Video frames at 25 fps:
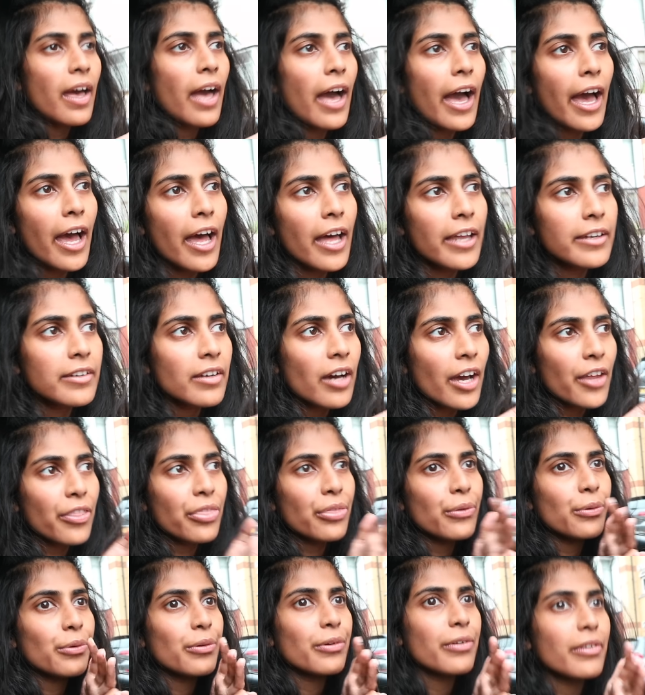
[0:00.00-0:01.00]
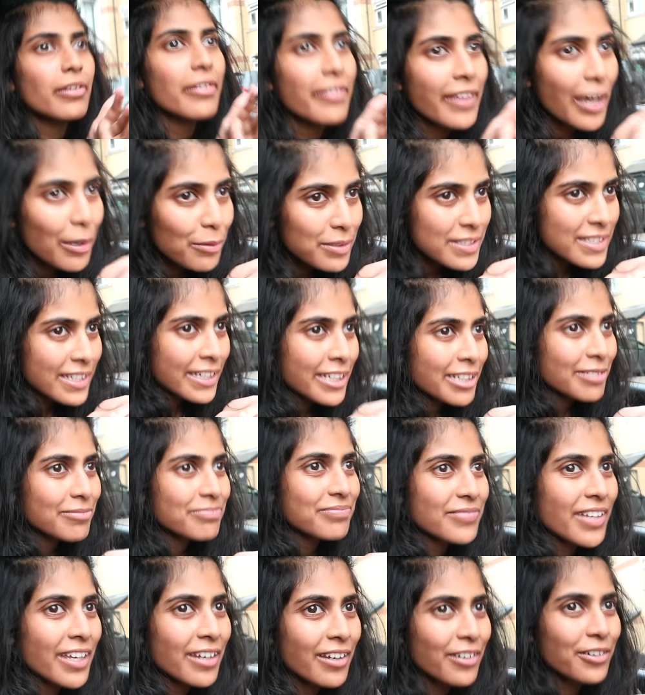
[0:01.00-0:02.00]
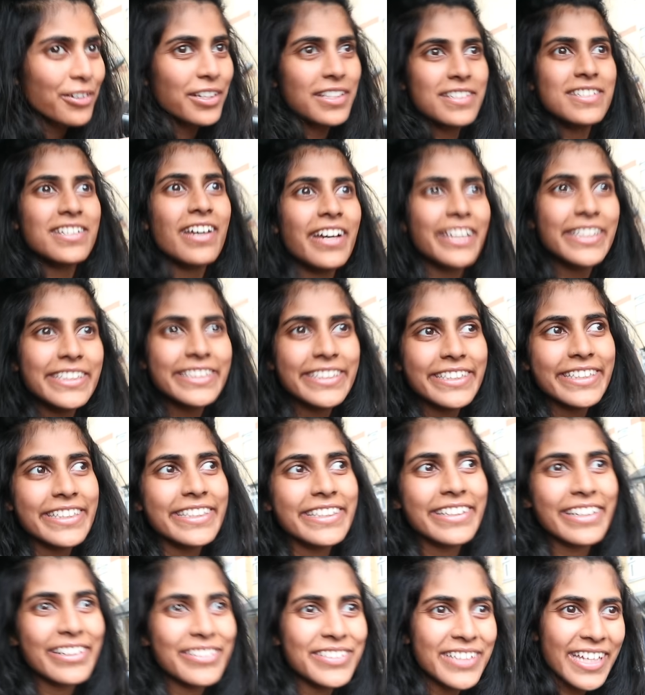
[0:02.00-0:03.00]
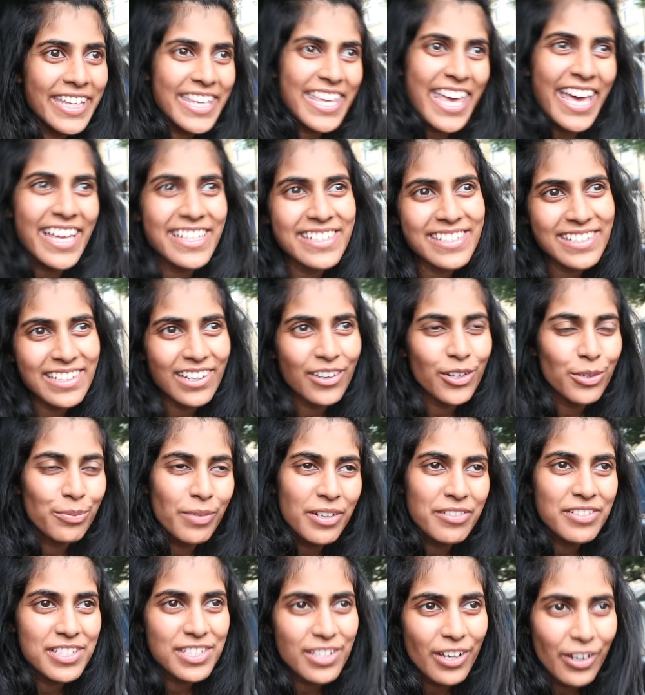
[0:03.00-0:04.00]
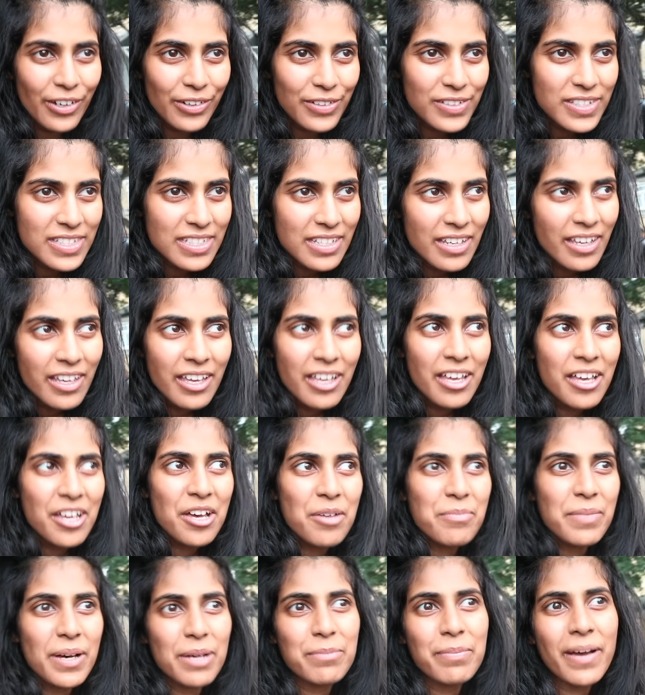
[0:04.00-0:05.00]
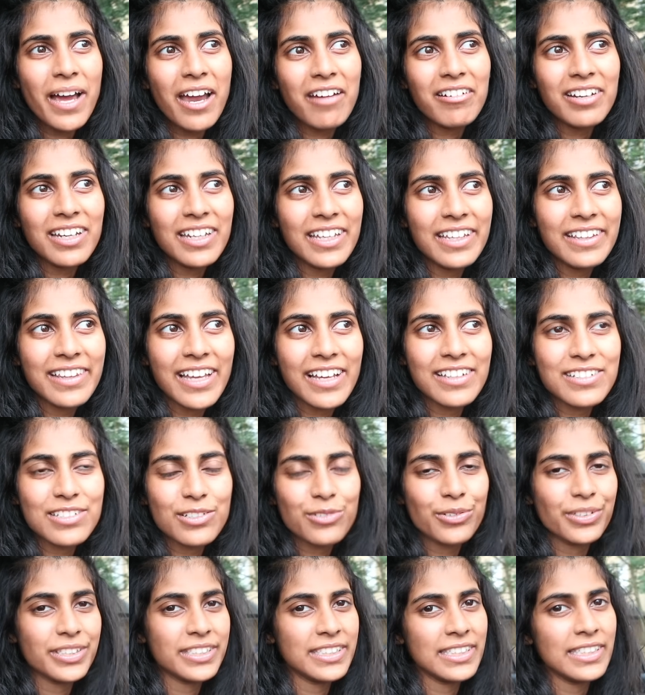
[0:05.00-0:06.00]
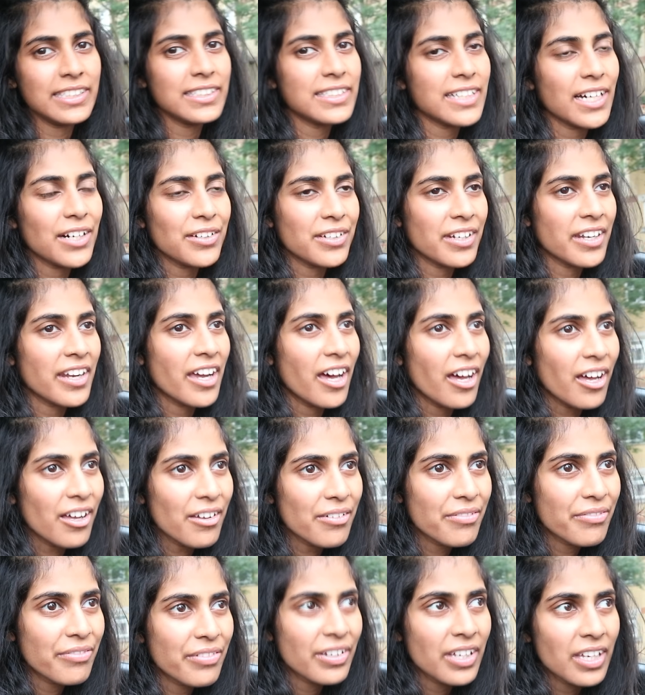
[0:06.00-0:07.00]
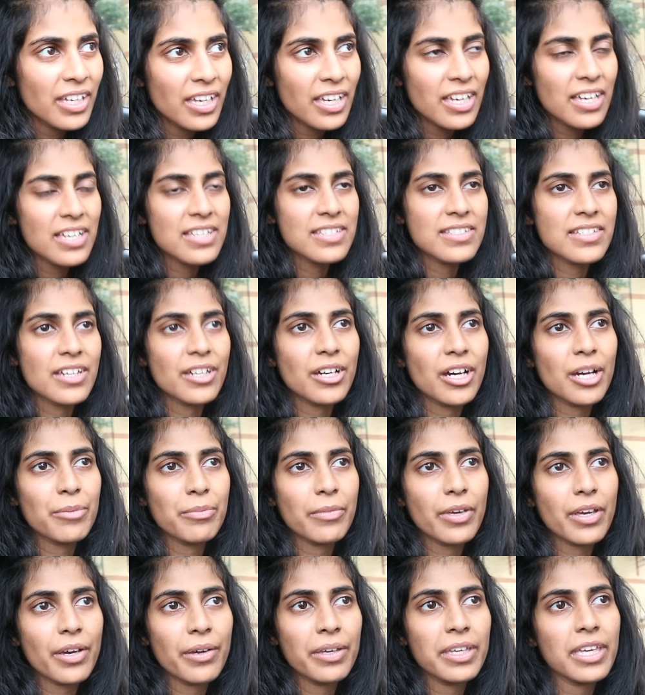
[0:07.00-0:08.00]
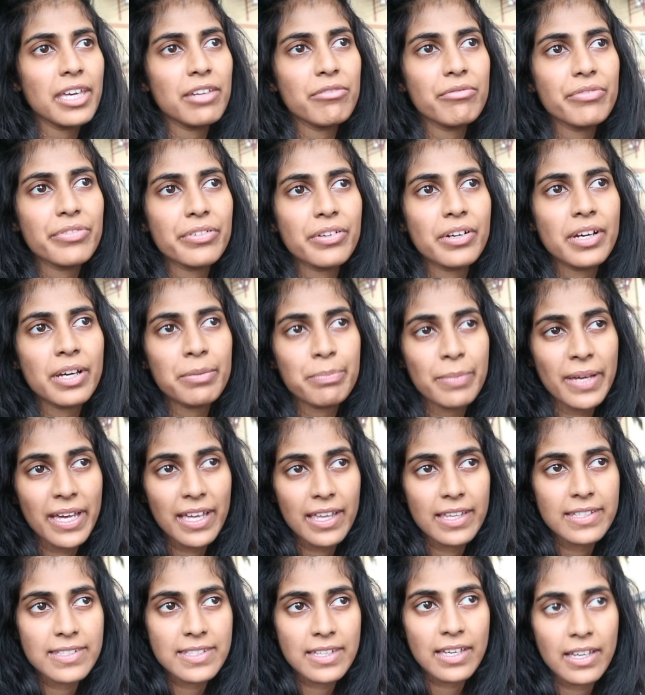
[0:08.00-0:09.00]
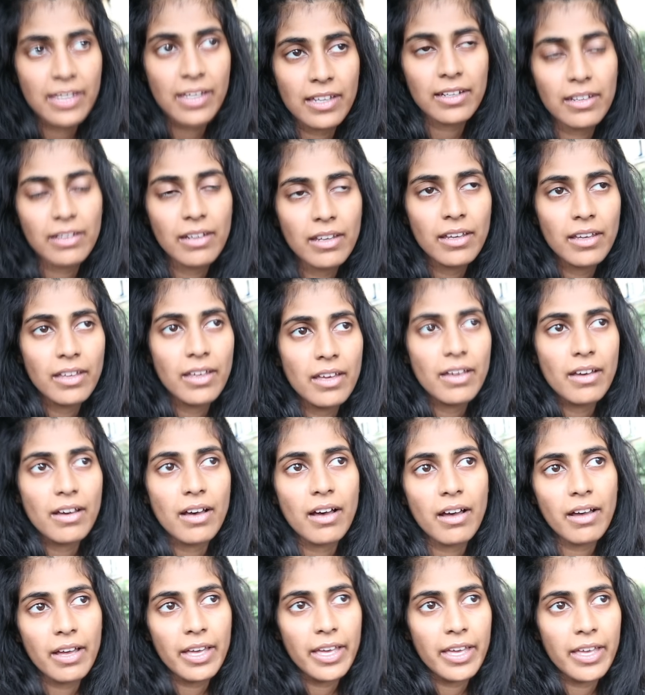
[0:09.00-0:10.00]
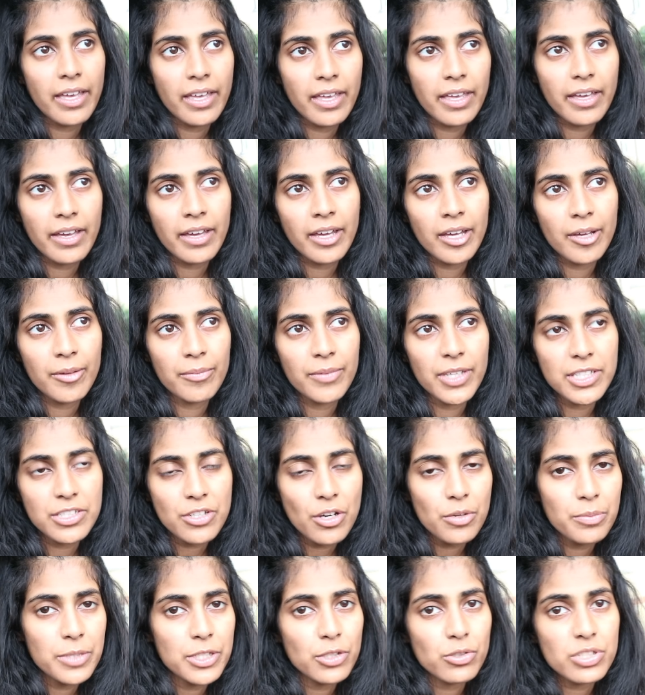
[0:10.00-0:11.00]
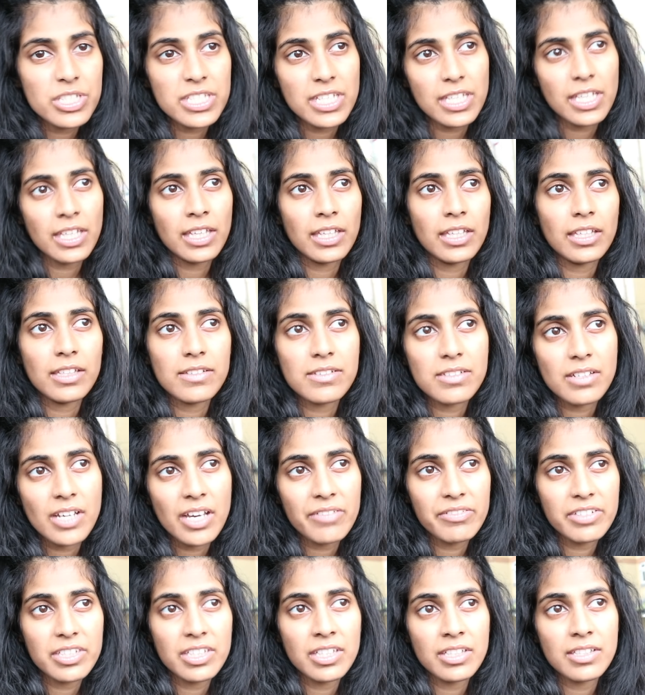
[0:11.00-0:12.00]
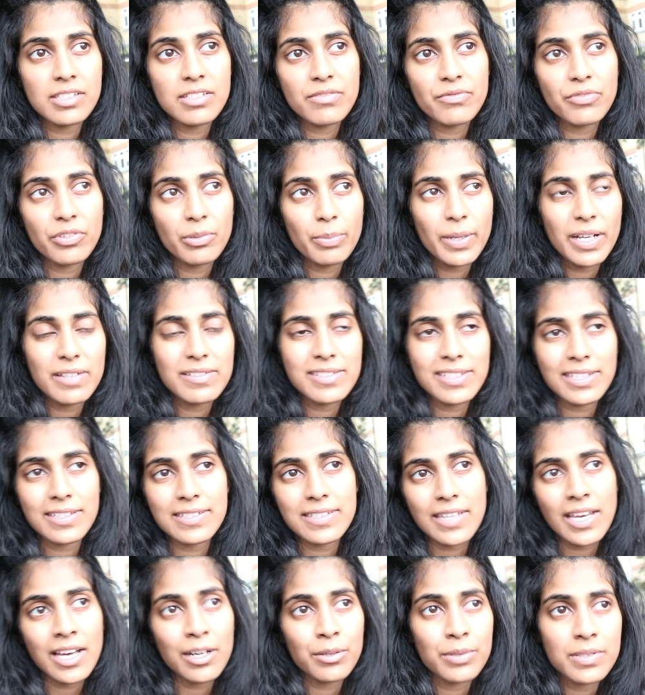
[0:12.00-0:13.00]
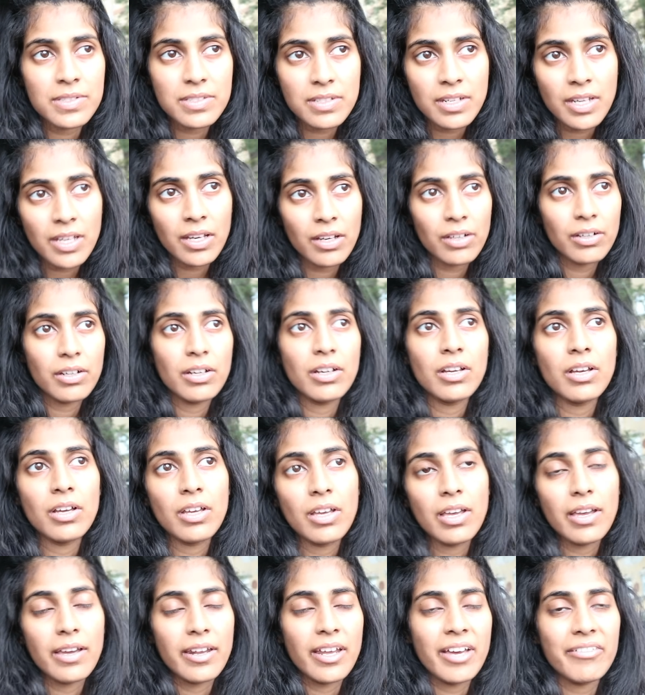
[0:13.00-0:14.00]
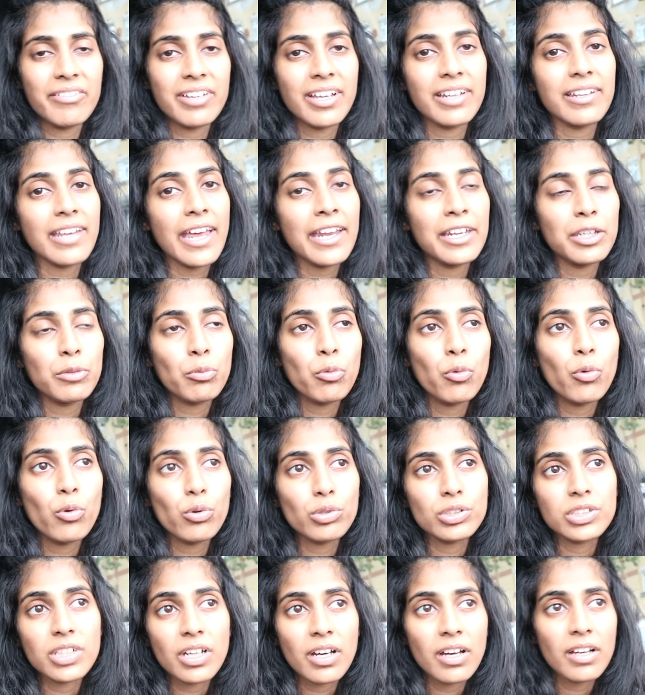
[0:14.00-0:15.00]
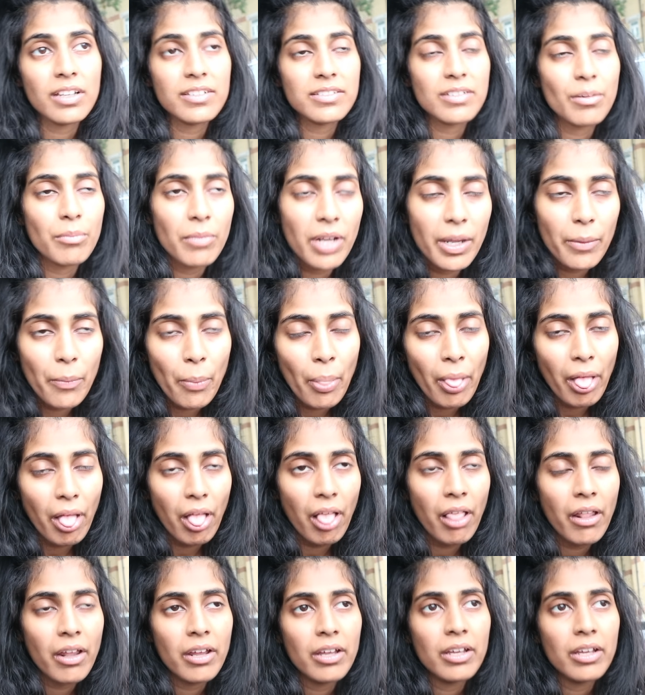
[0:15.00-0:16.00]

and I thought that was it, and I got excited, and I was like, yes, I've got my results. But apparently that's not detailed enough. So I'm going in for a PET scan. They told me not to eat, so I haven't eaten for about 6 hours now. I haven't had any water, so I'm like, bleh.